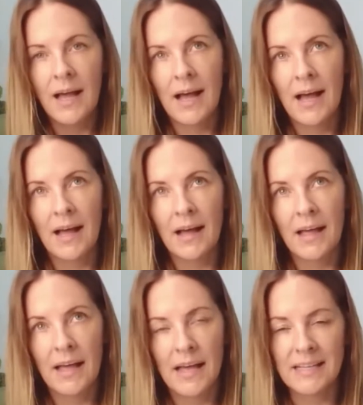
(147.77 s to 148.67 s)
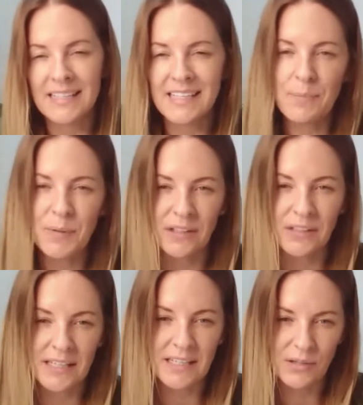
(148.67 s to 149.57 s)
And
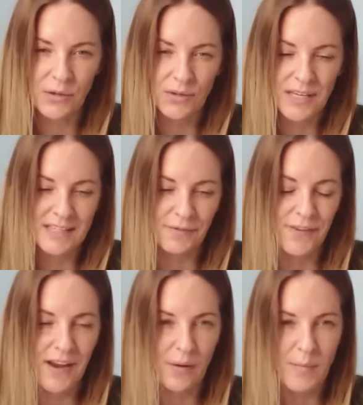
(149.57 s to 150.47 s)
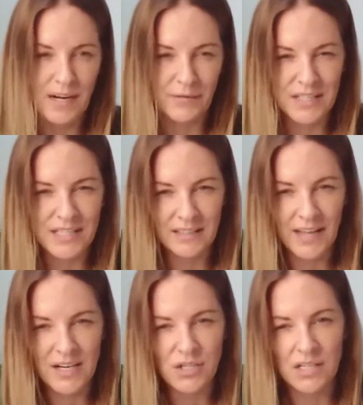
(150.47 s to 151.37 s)
typically, there's a fair amount of
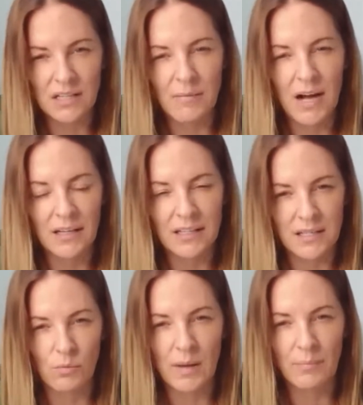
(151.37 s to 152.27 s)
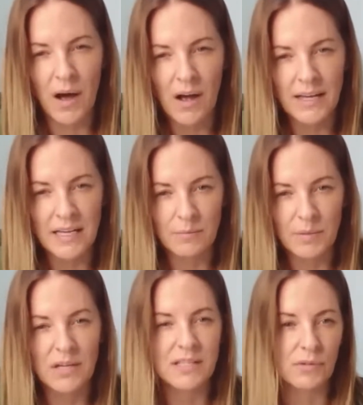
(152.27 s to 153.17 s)
insulation in the markets that we're buying in
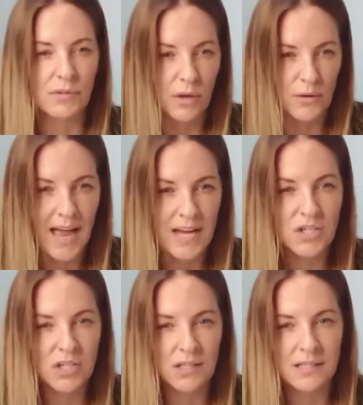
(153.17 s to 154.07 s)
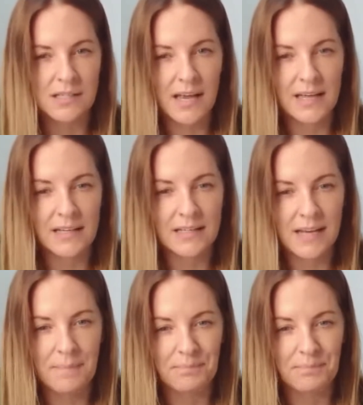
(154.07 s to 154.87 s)
because of the locations and